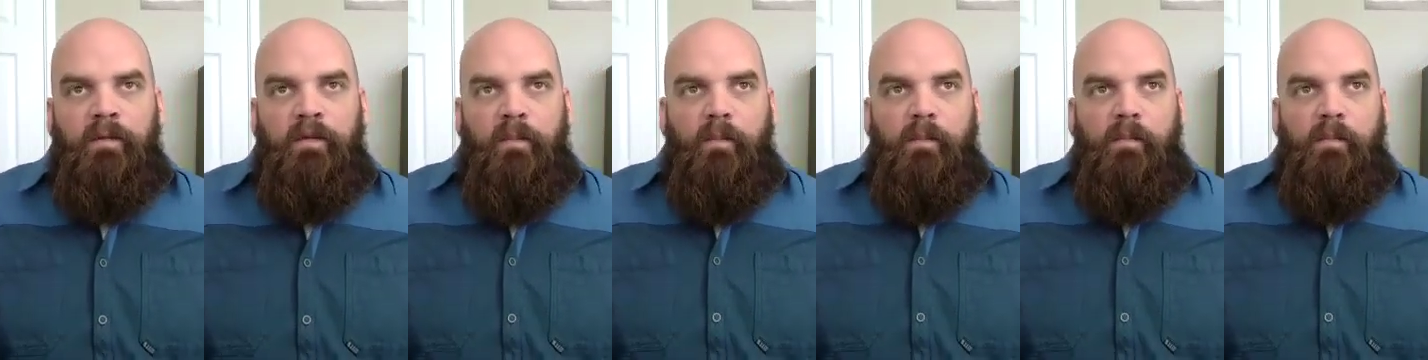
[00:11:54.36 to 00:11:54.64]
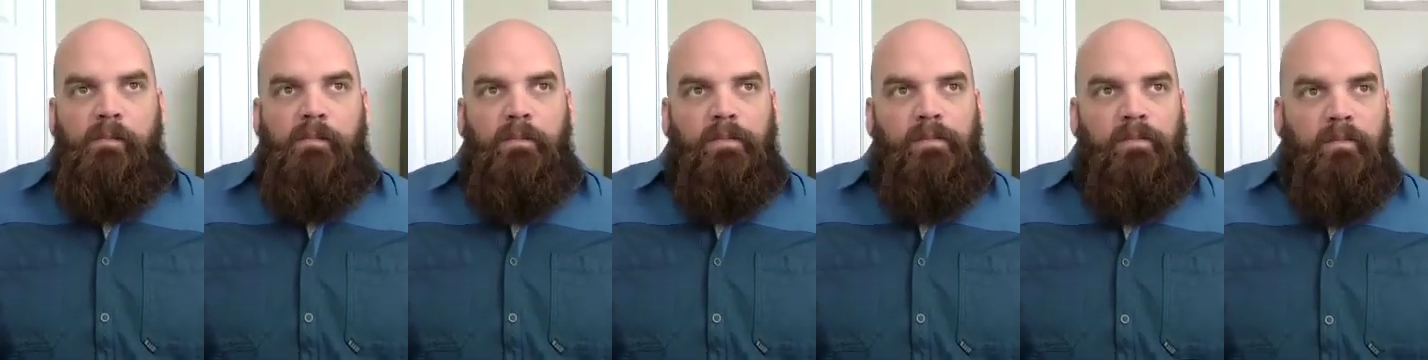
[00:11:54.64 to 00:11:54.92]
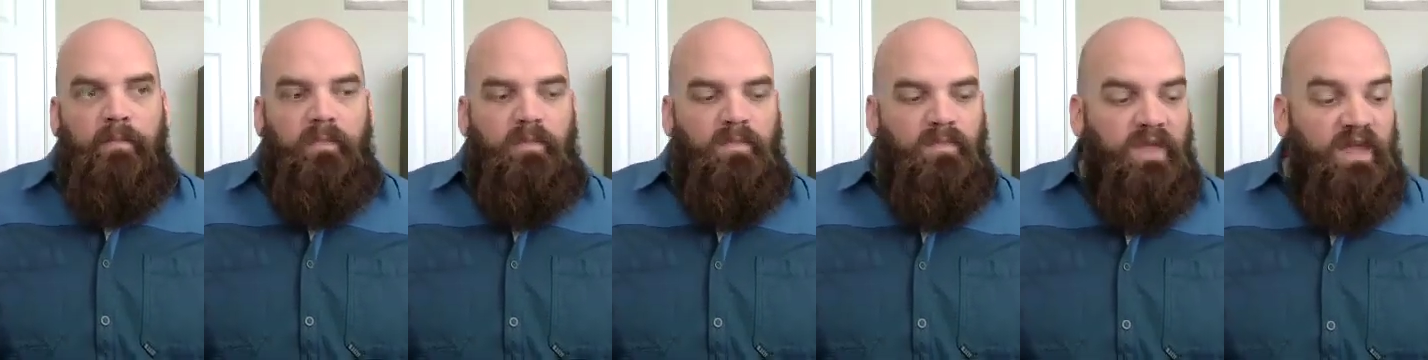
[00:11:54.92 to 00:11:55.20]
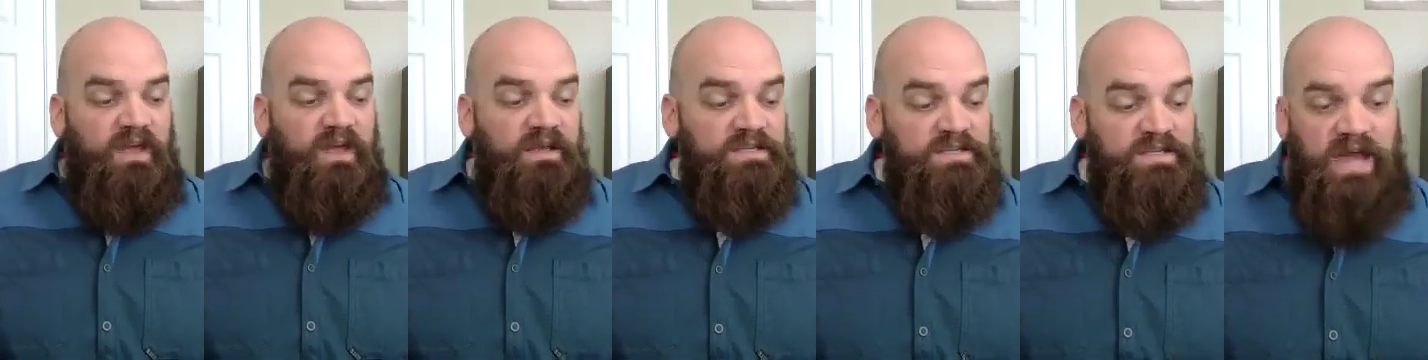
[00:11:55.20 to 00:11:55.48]
um,
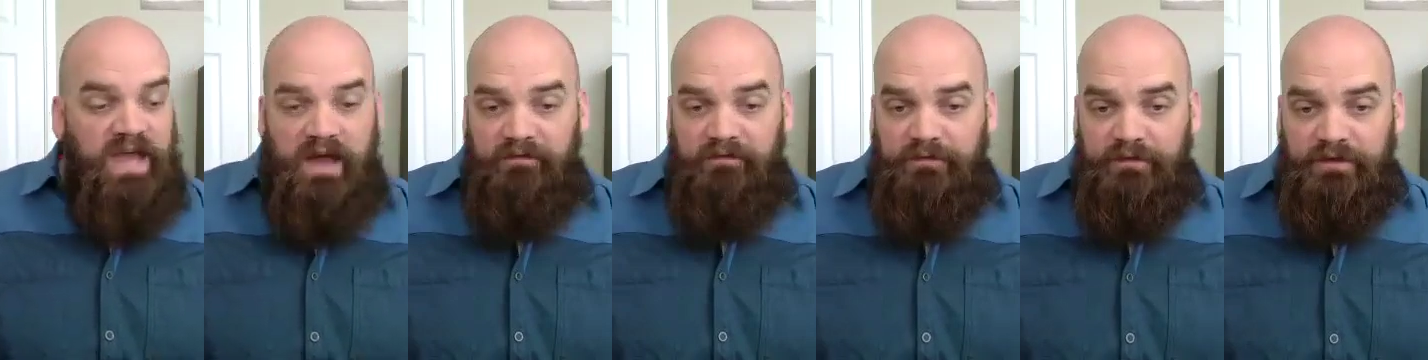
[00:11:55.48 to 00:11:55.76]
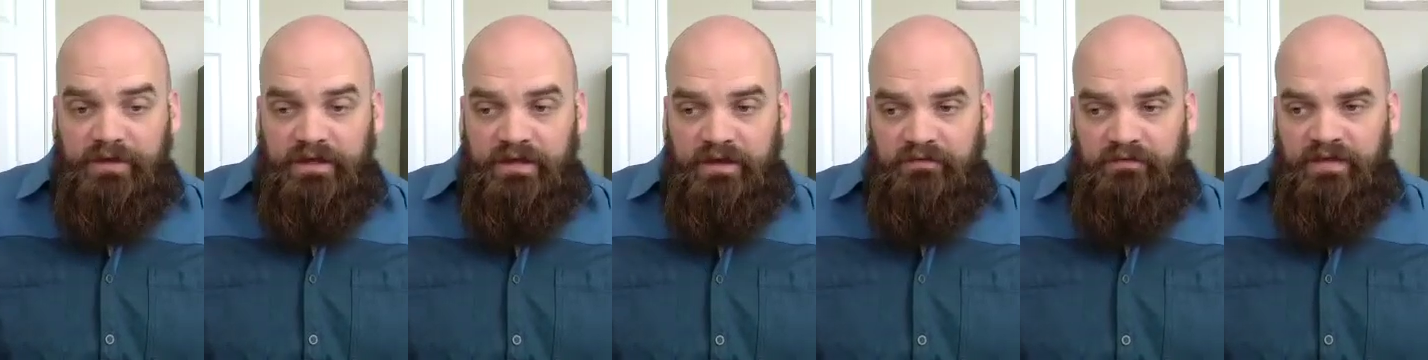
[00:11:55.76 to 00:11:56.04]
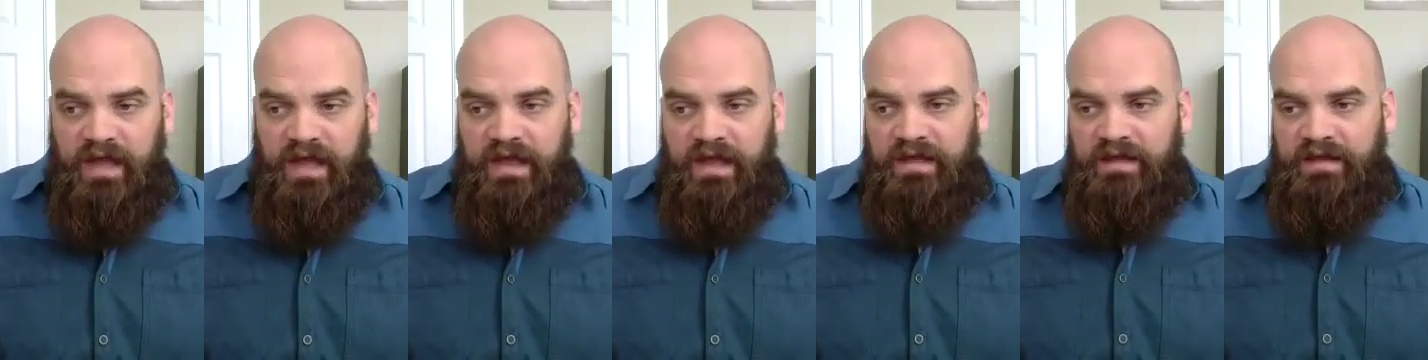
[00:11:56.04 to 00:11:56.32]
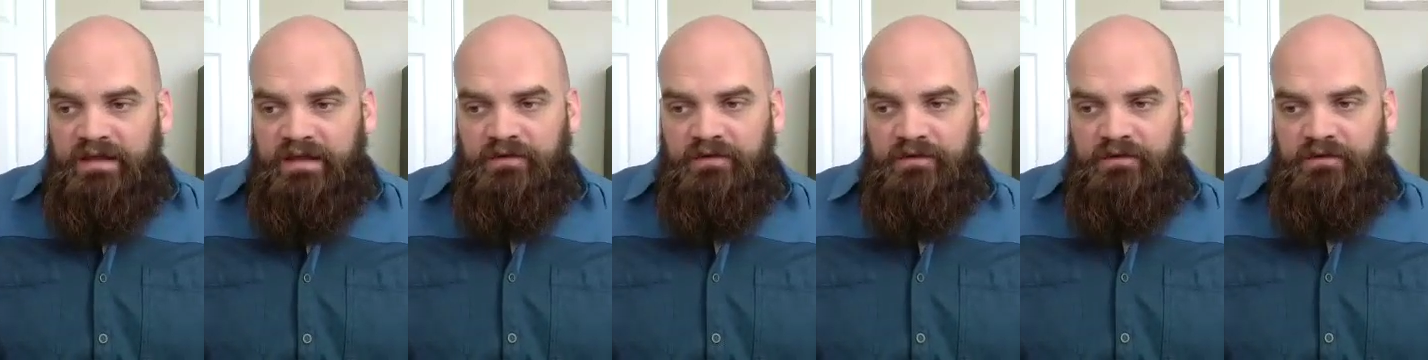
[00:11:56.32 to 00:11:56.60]
Scaffolding of
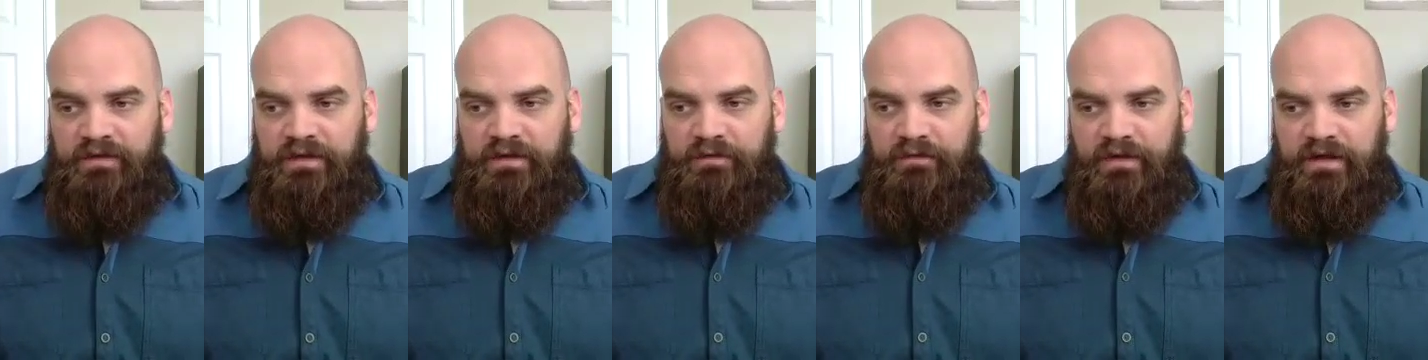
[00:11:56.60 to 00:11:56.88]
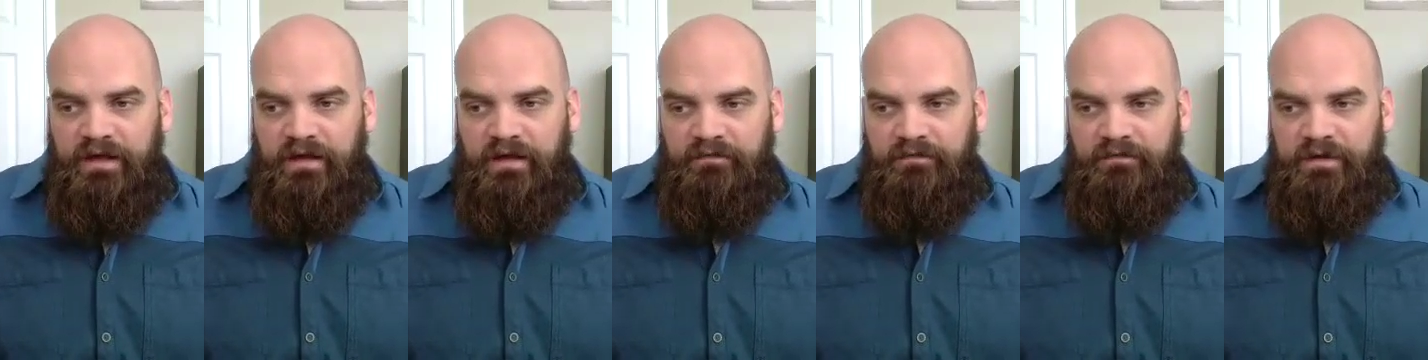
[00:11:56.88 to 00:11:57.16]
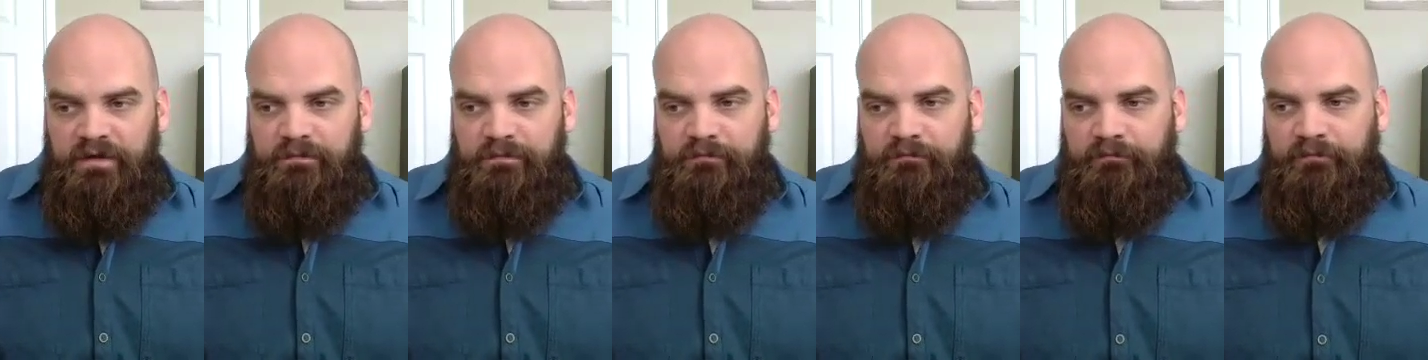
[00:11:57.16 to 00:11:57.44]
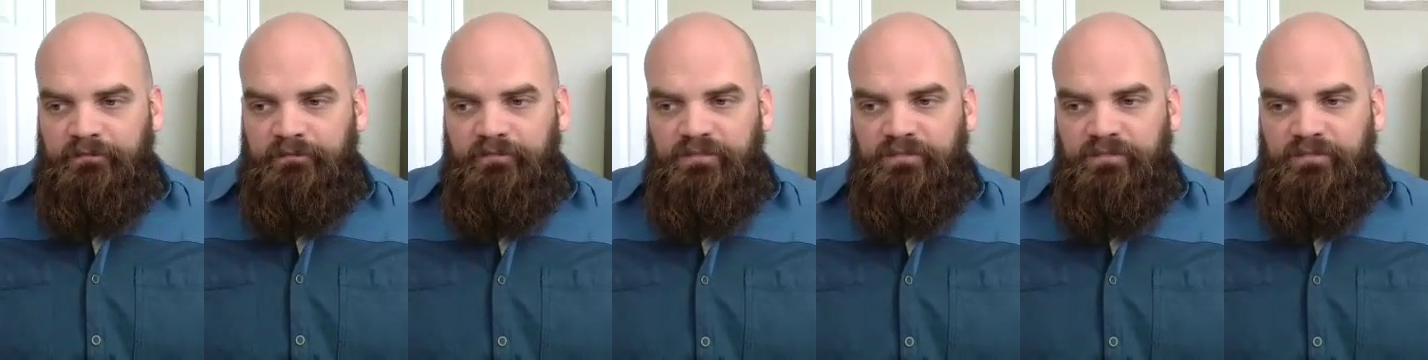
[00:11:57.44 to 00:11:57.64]
that in early recovery,